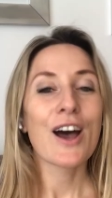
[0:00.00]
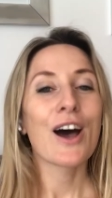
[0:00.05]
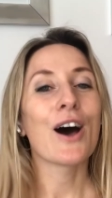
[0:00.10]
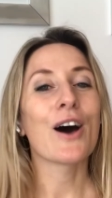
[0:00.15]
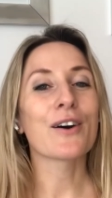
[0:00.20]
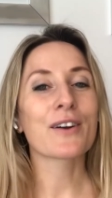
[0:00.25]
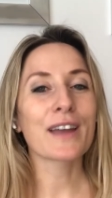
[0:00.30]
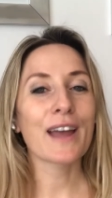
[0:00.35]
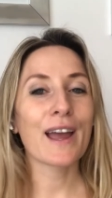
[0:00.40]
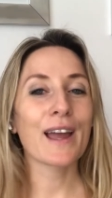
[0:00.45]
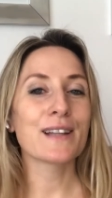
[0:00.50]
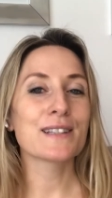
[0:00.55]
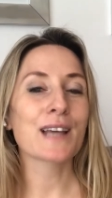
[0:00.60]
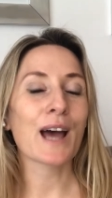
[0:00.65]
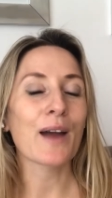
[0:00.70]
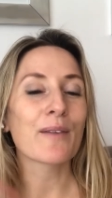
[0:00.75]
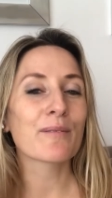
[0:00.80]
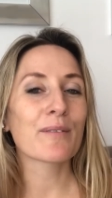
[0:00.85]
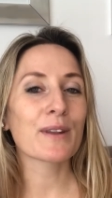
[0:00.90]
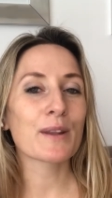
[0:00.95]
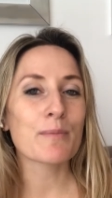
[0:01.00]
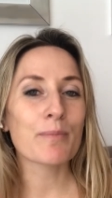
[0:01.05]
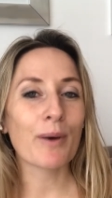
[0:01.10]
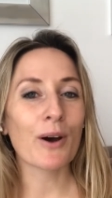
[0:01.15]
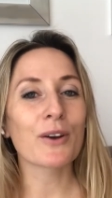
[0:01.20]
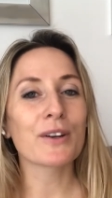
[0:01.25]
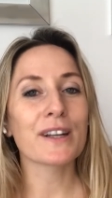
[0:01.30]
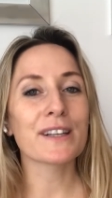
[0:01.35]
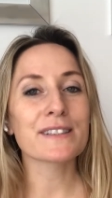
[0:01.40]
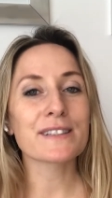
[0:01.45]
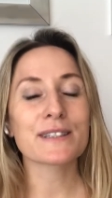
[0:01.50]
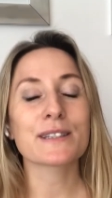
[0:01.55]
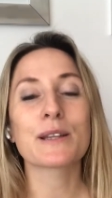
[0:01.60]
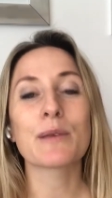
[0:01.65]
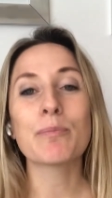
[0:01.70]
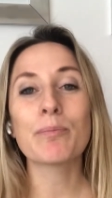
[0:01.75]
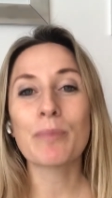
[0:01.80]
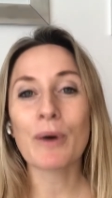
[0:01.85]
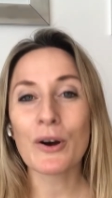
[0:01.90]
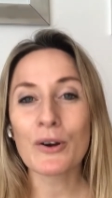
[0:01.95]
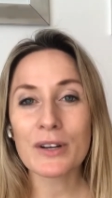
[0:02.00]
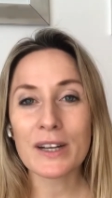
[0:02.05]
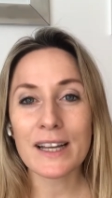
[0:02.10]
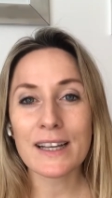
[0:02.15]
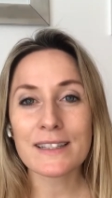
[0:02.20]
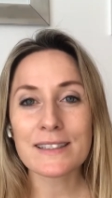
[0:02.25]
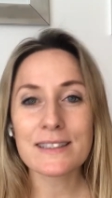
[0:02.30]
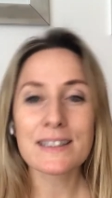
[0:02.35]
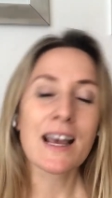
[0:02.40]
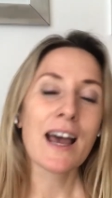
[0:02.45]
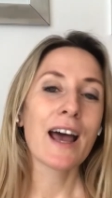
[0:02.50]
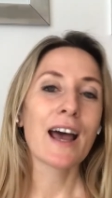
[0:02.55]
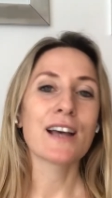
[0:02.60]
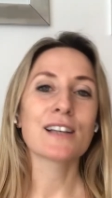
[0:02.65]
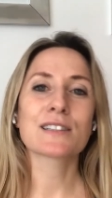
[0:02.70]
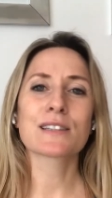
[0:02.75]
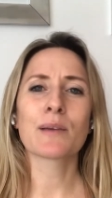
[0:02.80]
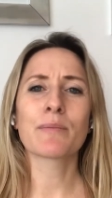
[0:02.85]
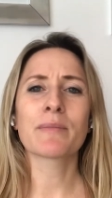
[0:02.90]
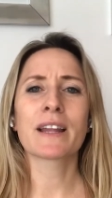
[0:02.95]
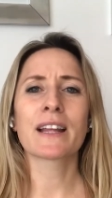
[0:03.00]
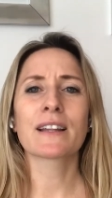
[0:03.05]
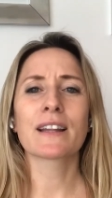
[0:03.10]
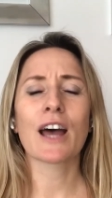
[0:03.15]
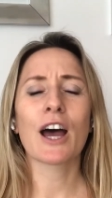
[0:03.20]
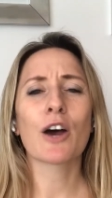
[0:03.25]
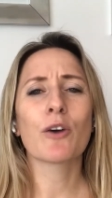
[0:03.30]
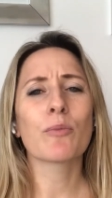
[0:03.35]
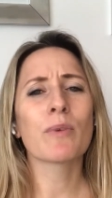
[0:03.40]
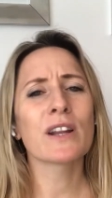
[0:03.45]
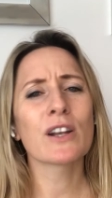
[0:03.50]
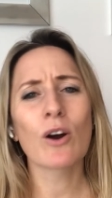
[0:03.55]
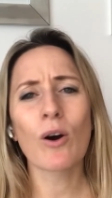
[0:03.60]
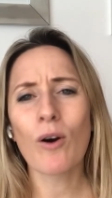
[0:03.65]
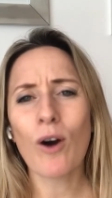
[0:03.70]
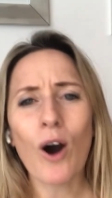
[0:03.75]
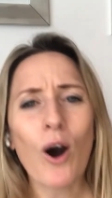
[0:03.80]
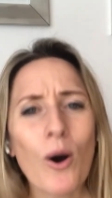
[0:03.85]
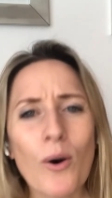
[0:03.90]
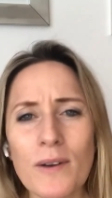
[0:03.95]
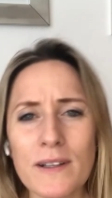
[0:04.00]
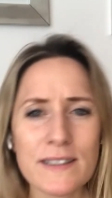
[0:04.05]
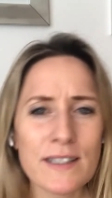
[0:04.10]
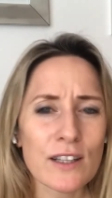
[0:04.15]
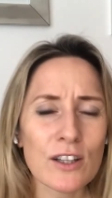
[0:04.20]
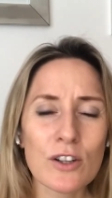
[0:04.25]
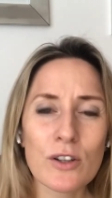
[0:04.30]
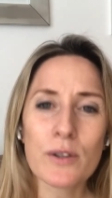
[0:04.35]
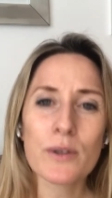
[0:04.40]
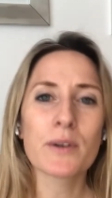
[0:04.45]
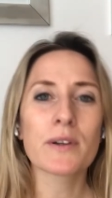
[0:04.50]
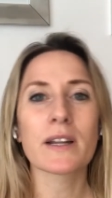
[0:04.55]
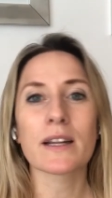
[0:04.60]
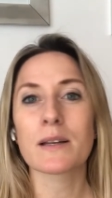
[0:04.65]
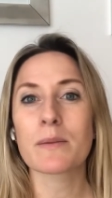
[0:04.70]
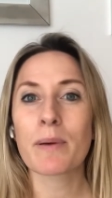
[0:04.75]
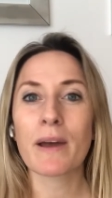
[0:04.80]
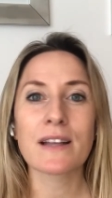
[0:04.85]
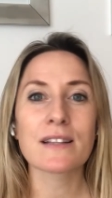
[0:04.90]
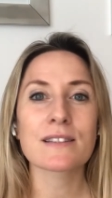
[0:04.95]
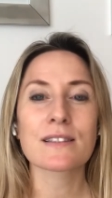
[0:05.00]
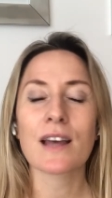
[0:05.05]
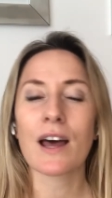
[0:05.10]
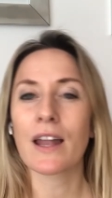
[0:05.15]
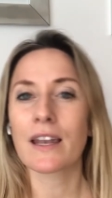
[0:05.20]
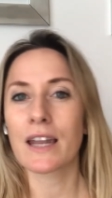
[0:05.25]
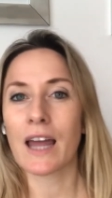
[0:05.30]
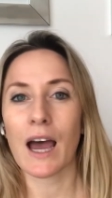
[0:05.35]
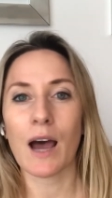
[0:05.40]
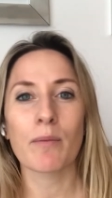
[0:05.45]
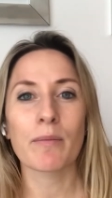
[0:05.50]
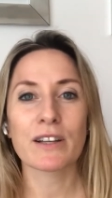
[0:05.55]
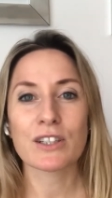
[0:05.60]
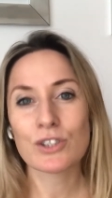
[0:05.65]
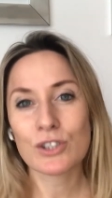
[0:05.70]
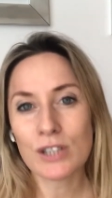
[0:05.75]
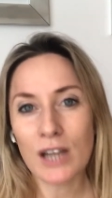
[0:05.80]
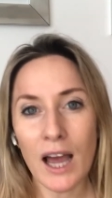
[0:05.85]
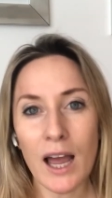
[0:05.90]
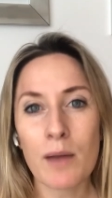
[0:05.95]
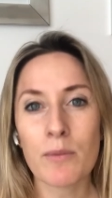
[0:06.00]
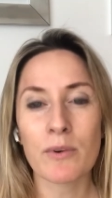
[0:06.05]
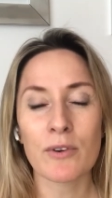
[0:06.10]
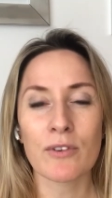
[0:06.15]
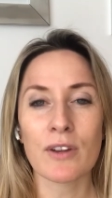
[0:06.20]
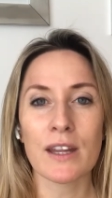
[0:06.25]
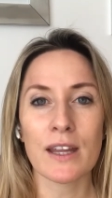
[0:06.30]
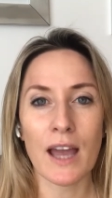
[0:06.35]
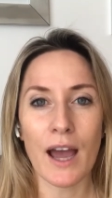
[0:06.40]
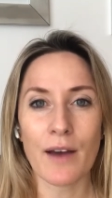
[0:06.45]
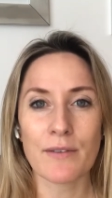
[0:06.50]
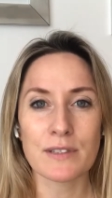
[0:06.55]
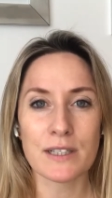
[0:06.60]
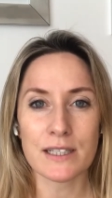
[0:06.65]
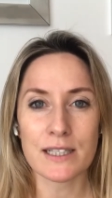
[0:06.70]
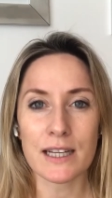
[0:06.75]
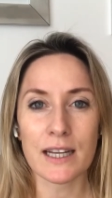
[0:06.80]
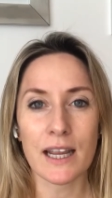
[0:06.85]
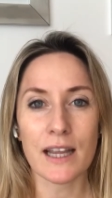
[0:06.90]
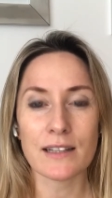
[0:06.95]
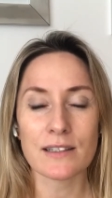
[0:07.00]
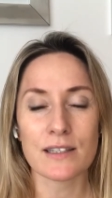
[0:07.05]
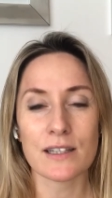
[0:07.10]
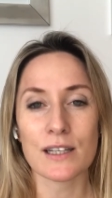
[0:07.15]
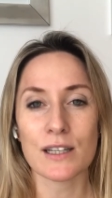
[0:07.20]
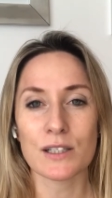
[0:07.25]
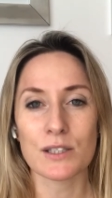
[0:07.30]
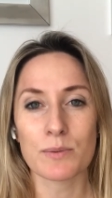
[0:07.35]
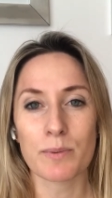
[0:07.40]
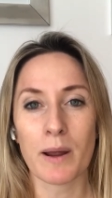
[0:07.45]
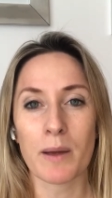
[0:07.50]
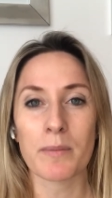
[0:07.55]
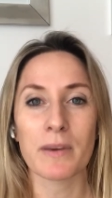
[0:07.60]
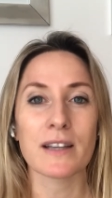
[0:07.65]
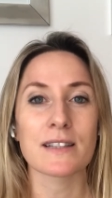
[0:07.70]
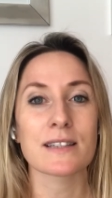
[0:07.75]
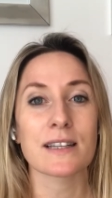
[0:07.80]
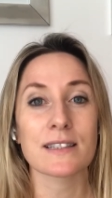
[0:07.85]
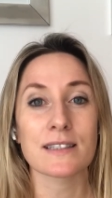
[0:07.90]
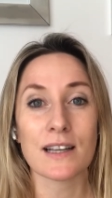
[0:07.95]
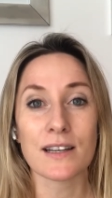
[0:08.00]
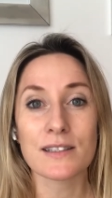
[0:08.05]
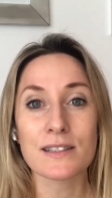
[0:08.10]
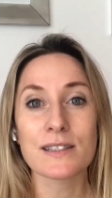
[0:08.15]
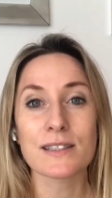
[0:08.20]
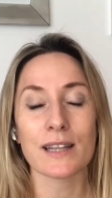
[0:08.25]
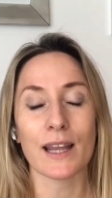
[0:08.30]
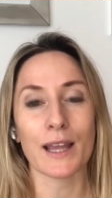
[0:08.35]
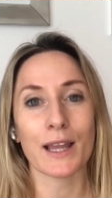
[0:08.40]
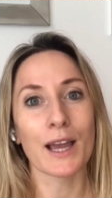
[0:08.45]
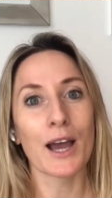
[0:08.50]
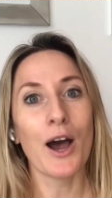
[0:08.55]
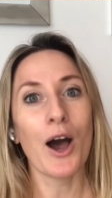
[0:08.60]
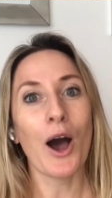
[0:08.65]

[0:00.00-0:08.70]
Okay, time for the bonus. The bonus is something that we don't always include. It depends on how much time we really have to dig into each brand because it does take